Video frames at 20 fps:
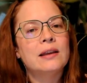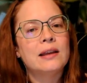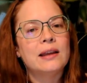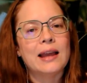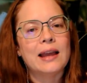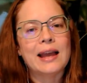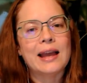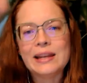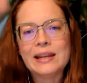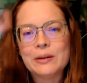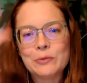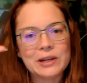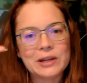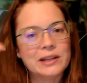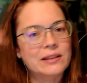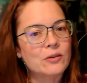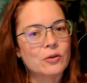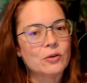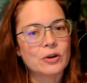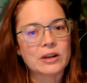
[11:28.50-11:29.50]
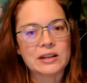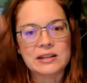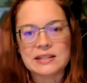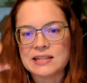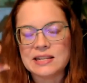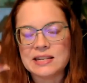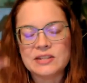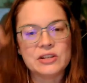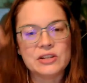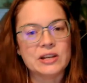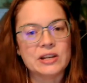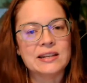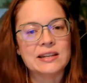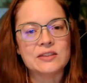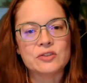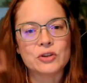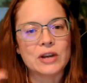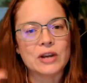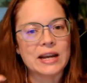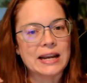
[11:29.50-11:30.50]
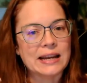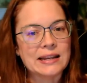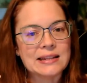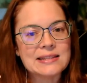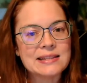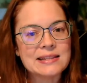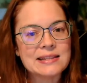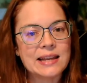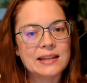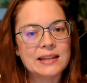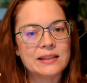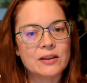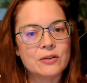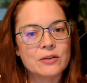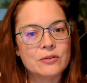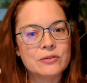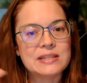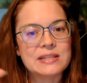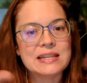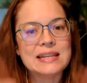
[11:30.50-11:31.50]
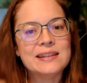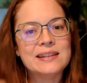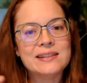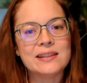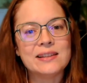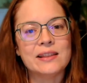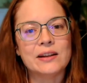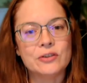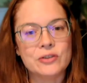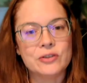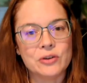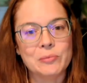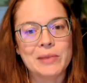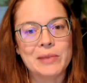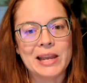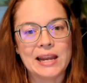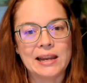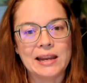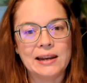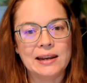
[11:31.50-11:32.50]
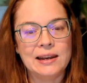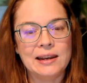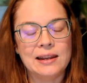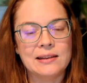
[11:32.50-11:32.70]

anyone in the organization can translate those into their domain.